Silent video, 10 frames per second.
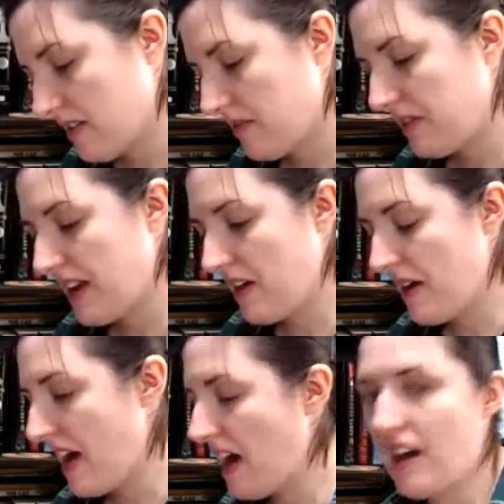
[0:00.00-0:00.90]
We now
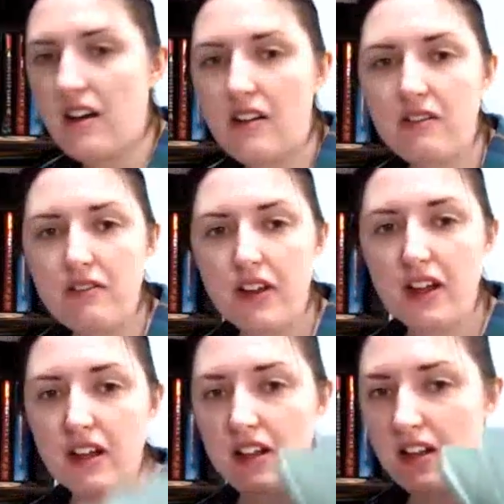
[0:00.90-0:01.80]
have
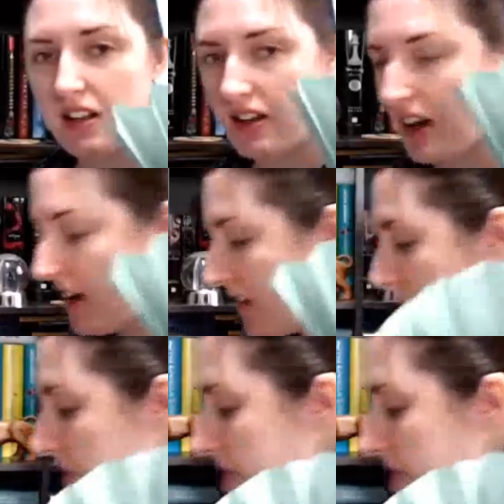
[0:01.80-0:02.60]
3